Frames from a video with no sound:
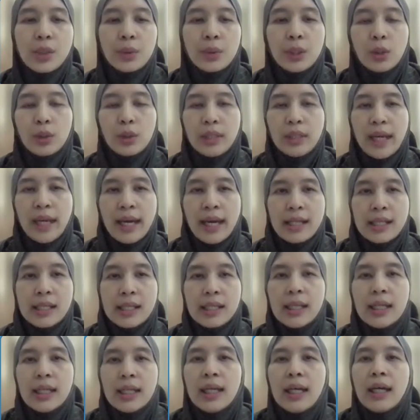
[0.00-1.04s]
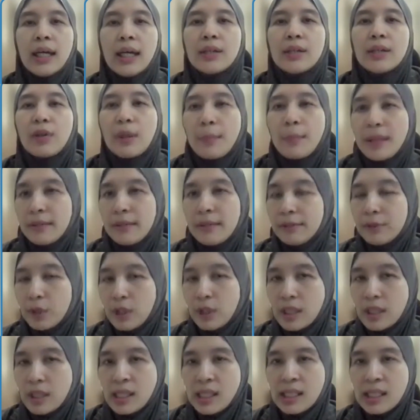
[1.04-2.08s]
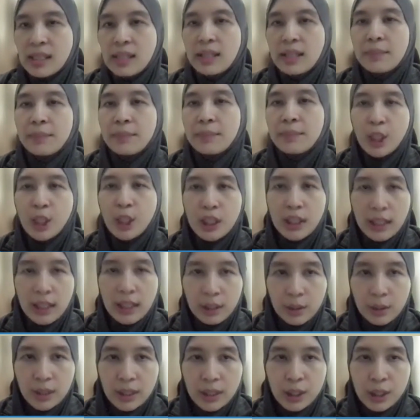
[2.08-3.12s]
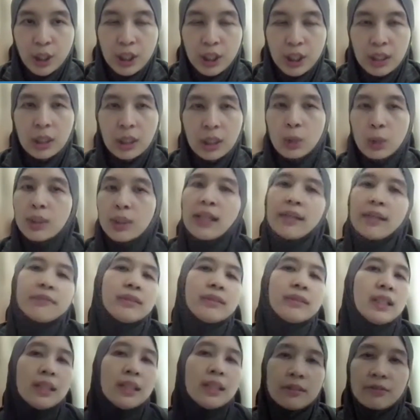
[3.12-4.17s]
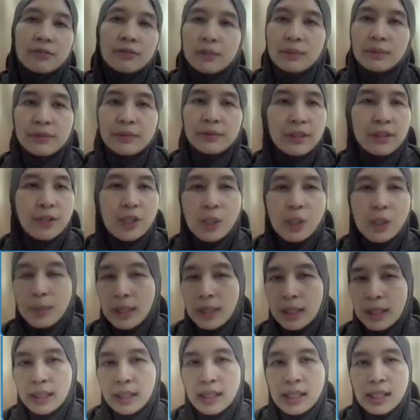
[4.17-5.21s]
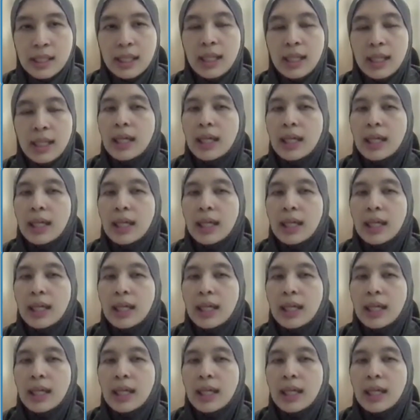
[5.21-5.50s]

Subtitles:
we know that Ramadan-focused patient education, you would have heard from the various speakers,